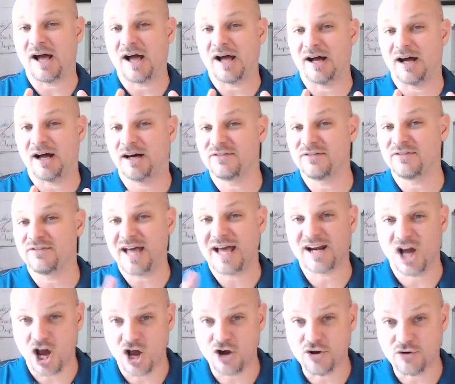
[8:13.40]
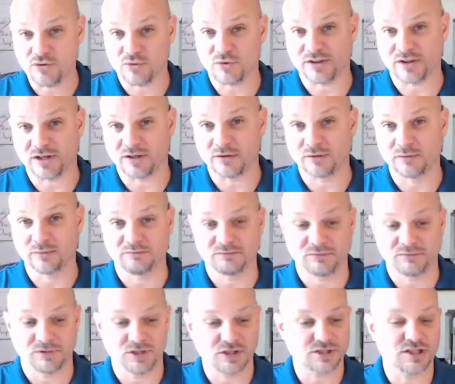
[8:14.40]
Of that 100, though,
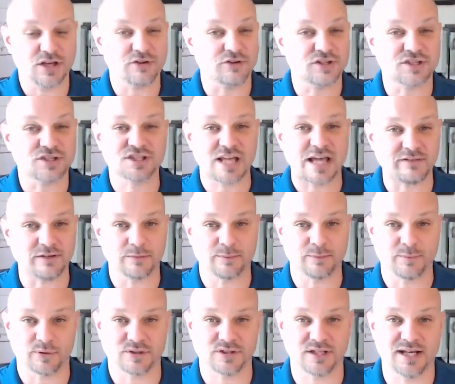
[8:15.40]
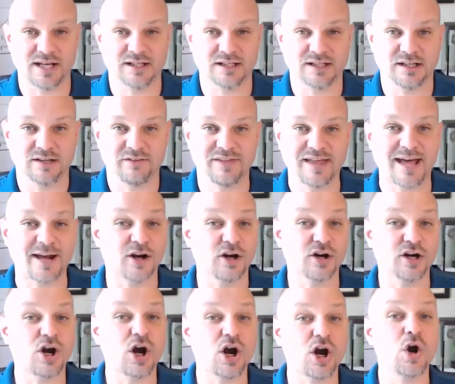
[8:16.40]
there's another 7% that
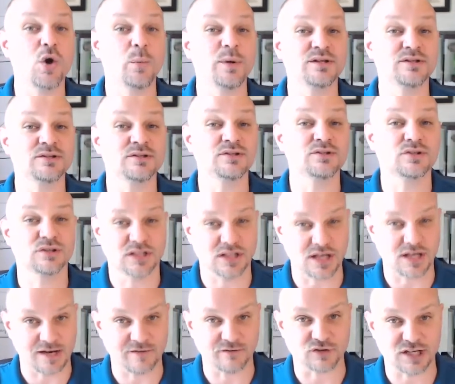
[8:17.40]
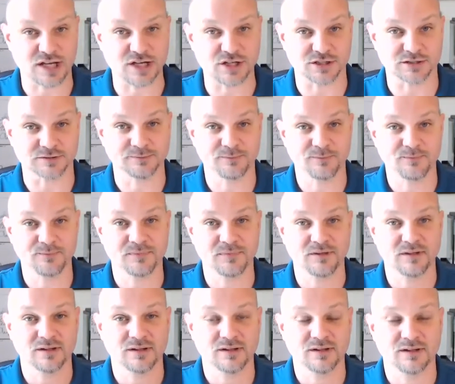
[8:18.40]
are open to the conversation.
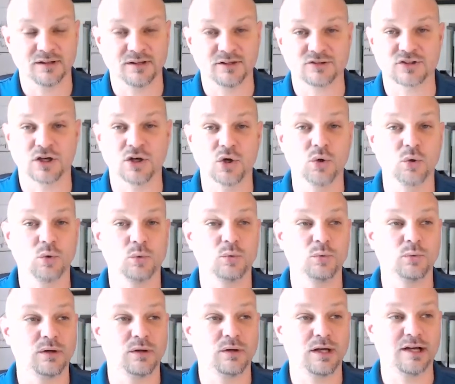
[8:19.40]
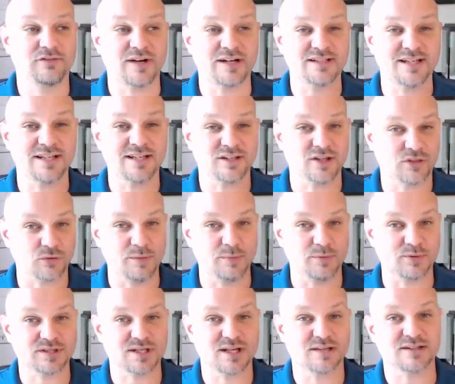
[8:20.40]
So if I take the
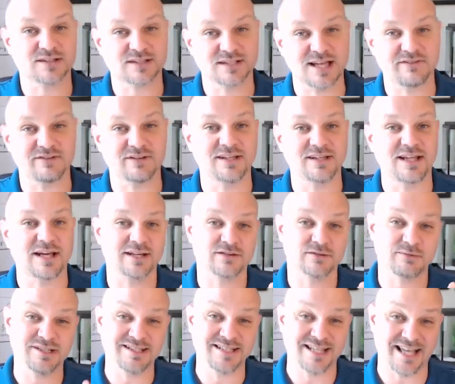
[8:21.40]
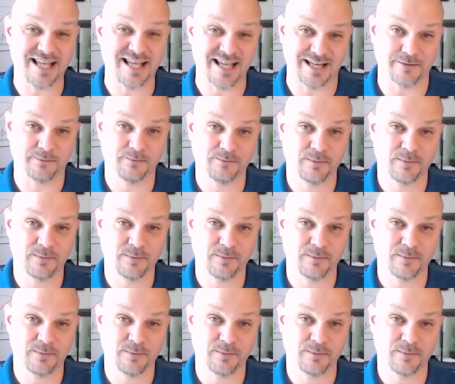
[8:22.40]
3% and the 7, that gives me 10.